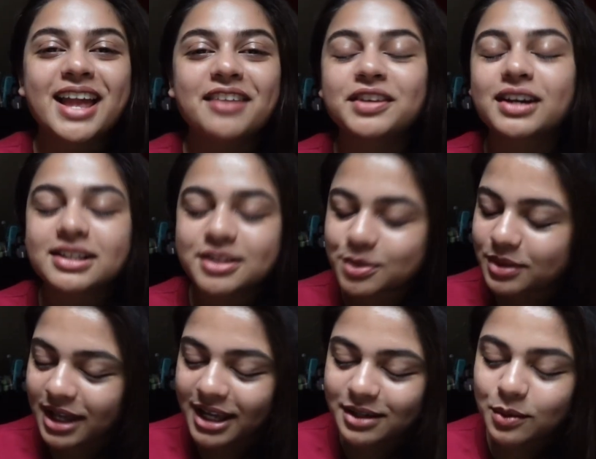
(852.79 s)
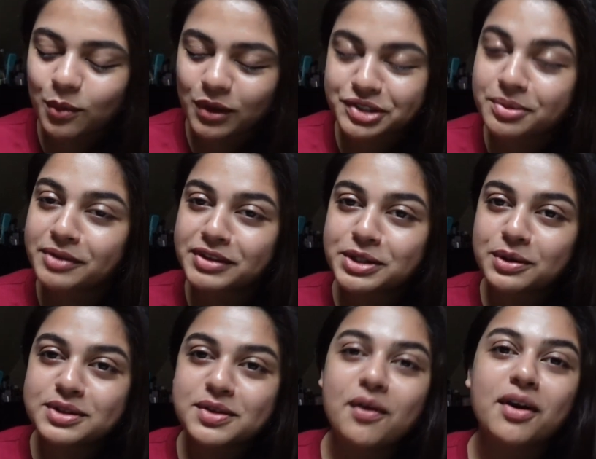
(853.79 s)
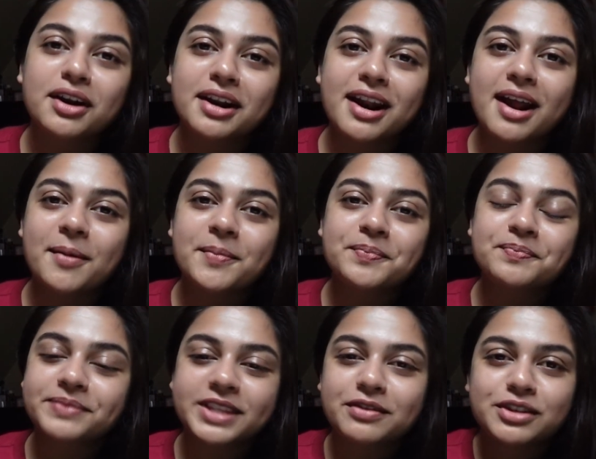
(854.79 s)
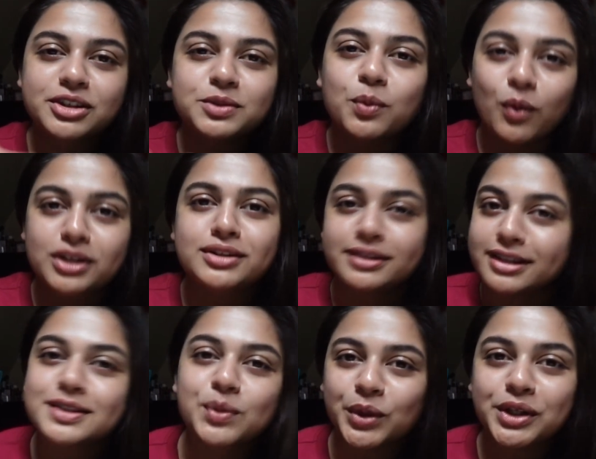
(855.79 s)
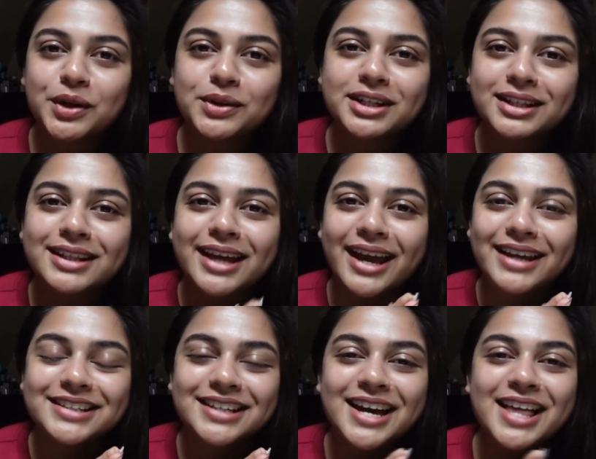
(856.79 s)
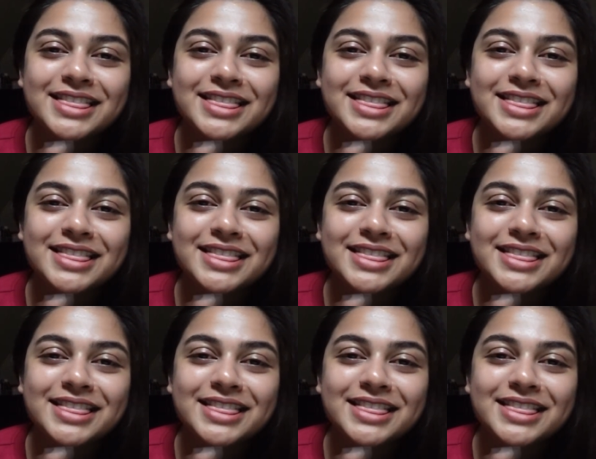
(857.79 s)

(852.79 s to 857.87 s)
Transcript: if you guys do like watching my videos, or if you just watched this video till the end,